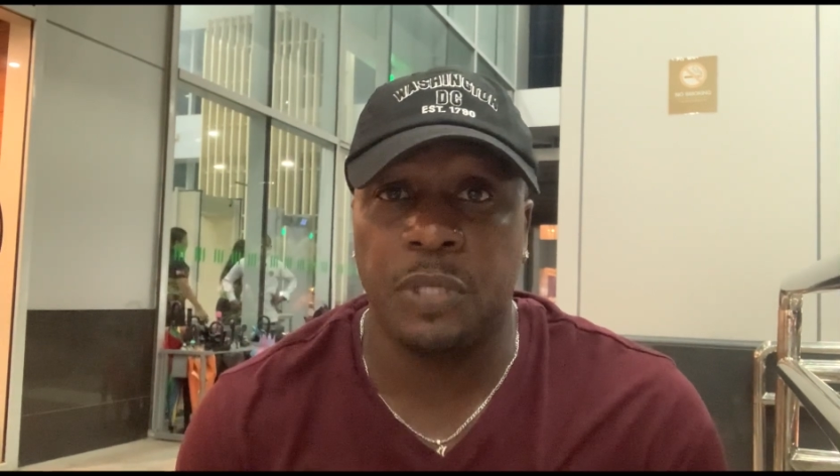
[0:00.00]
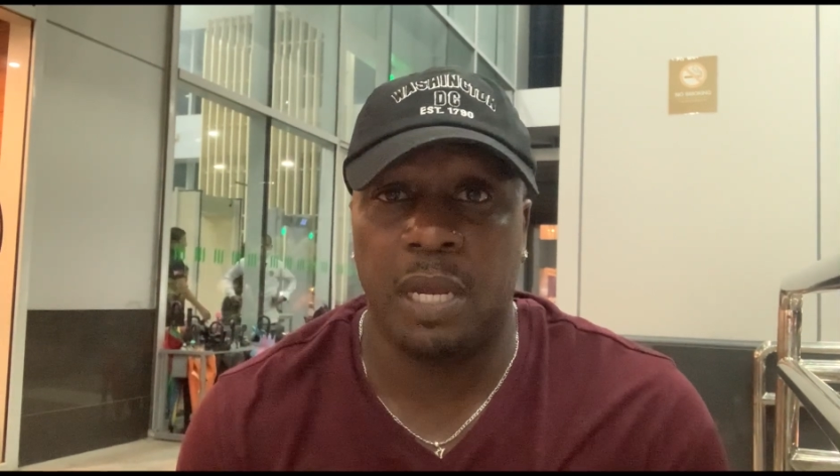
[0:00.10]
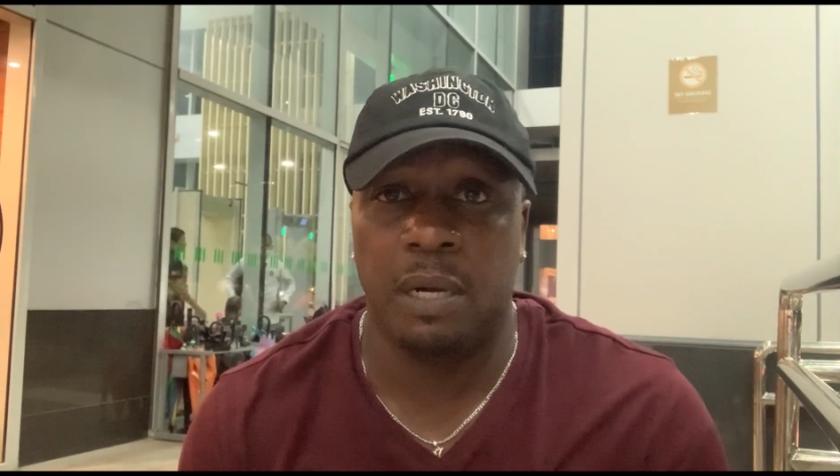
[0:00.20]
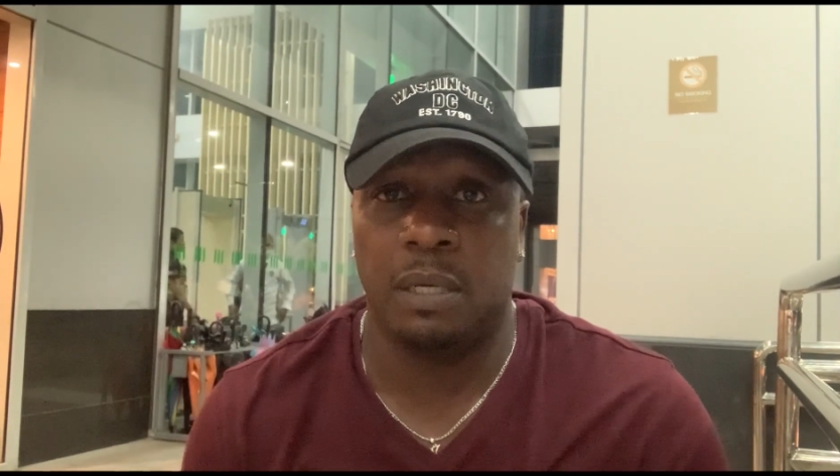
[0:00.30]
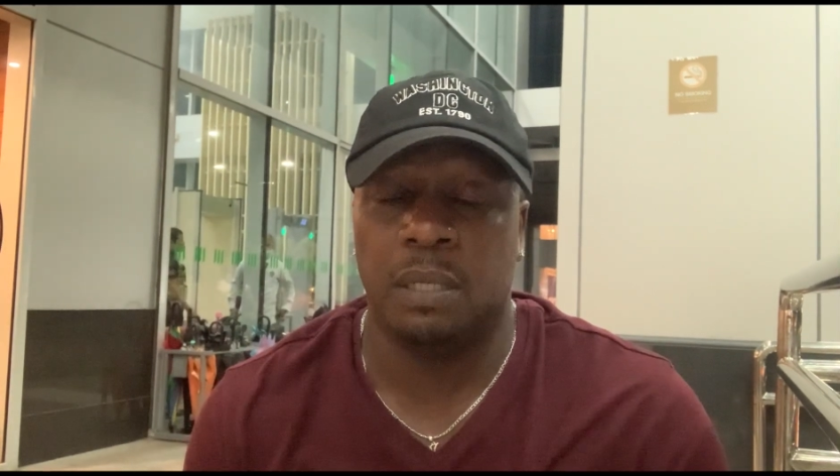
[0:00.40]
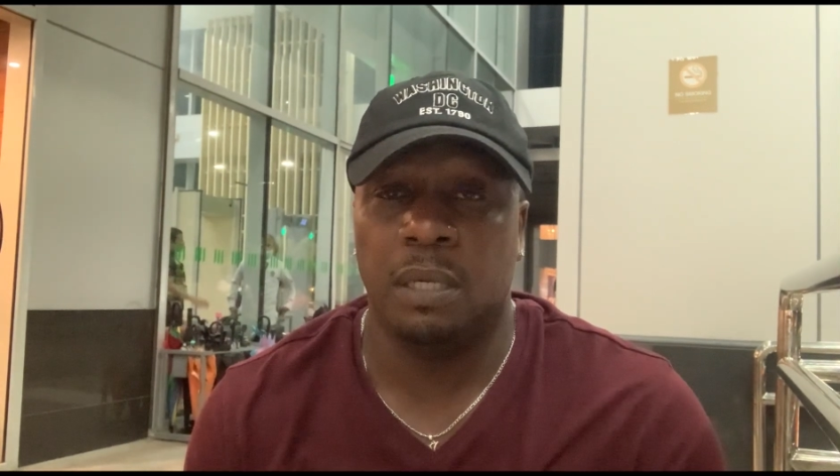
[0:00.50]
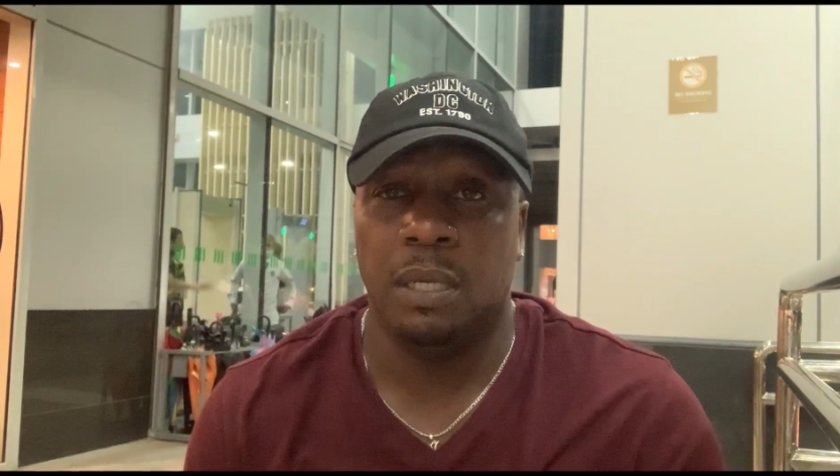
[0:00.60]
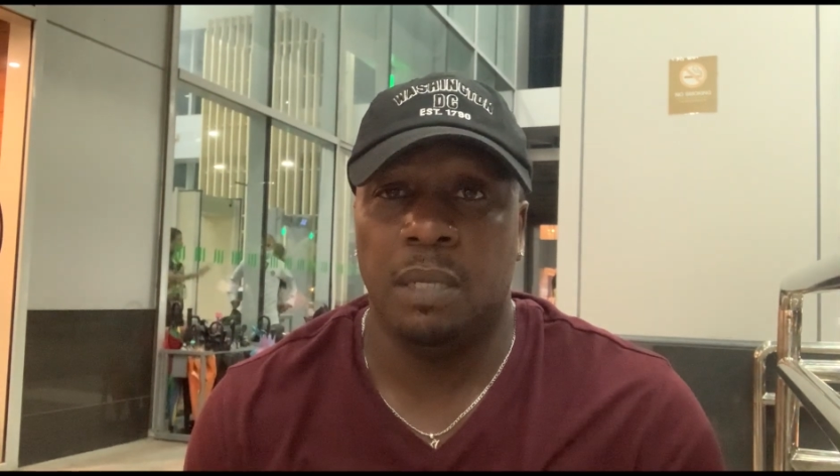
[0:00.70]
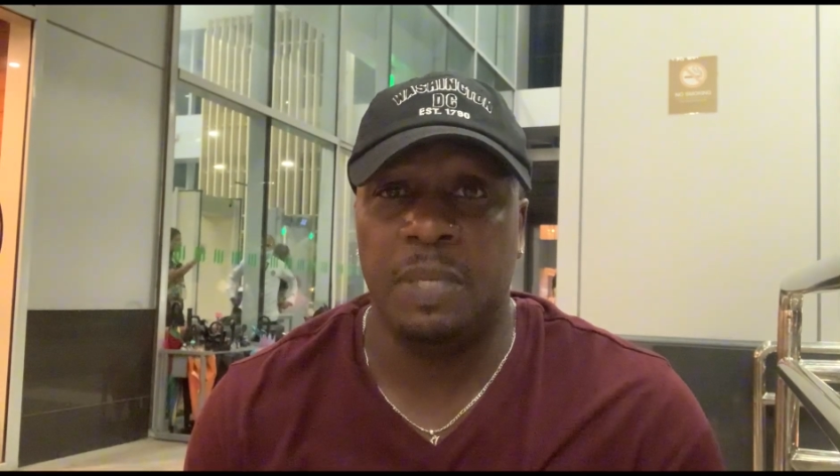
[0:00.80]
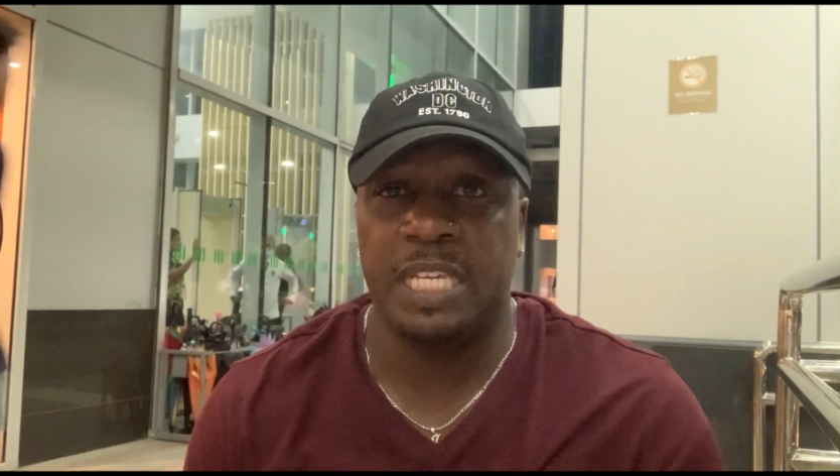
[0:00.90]
care.
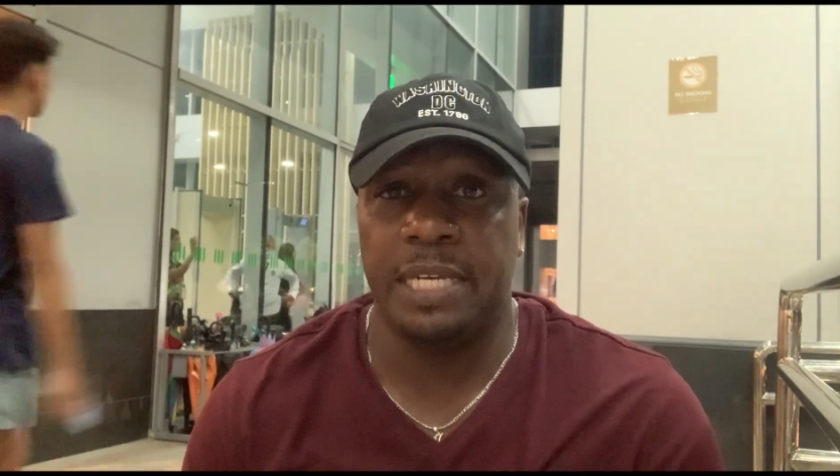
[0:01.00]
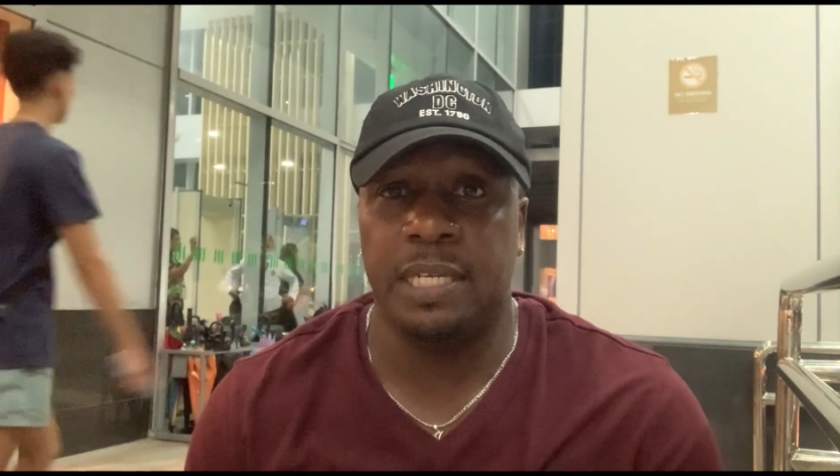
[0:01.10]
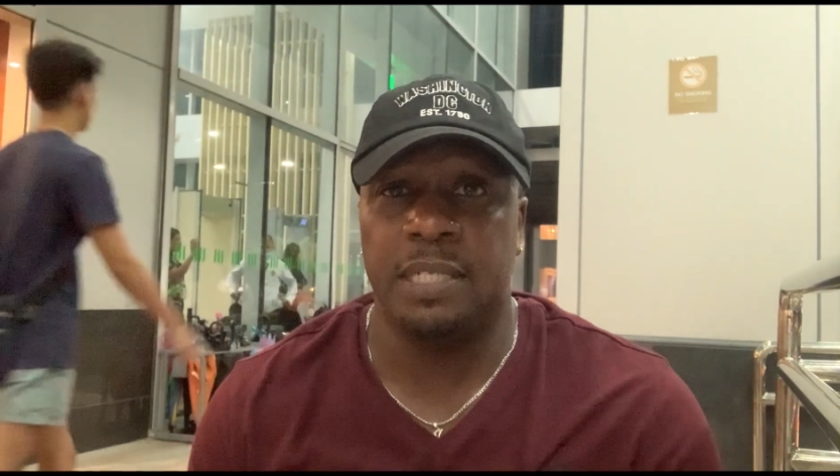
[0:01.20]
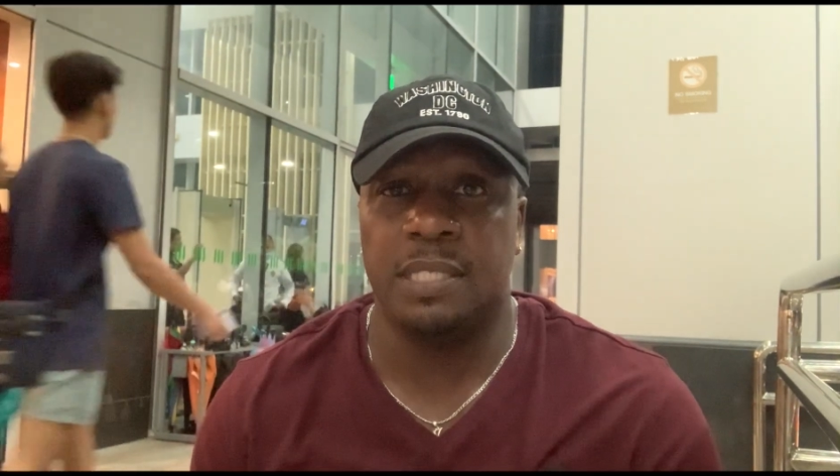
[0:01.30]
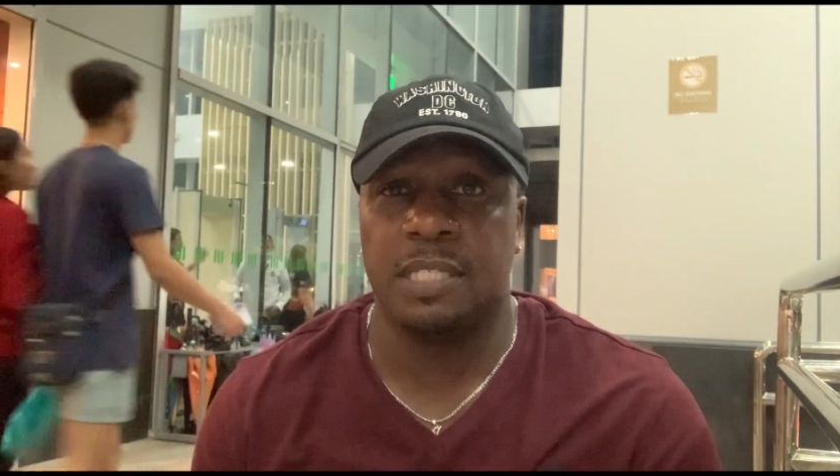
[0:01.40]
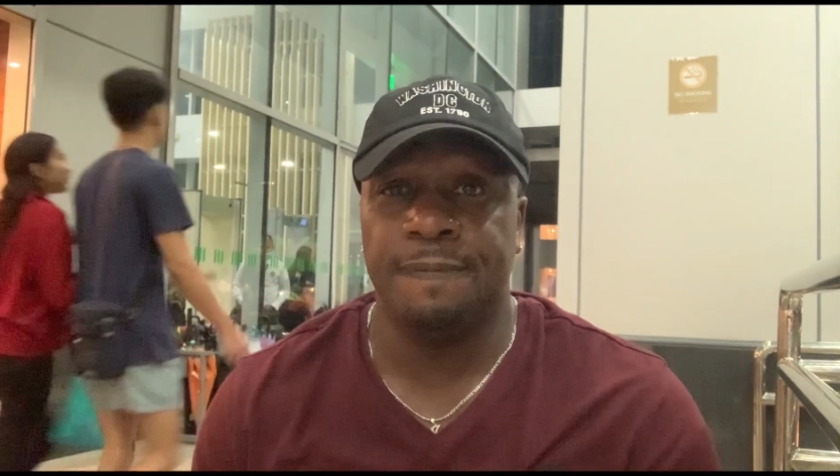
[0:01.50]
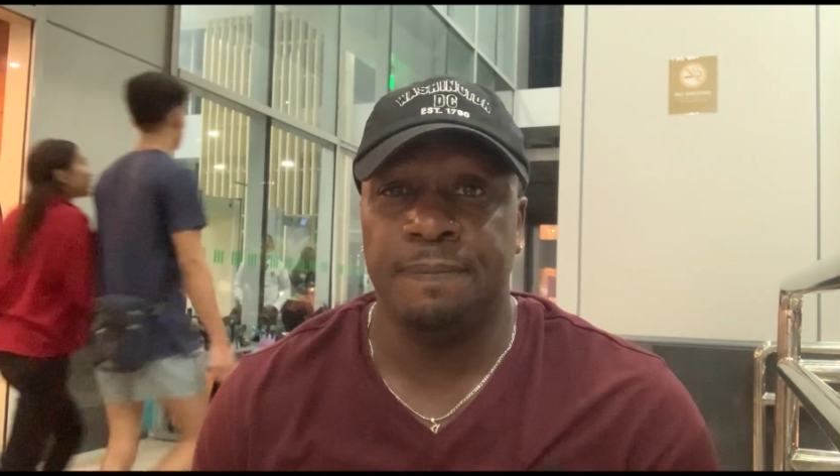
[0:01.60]
Because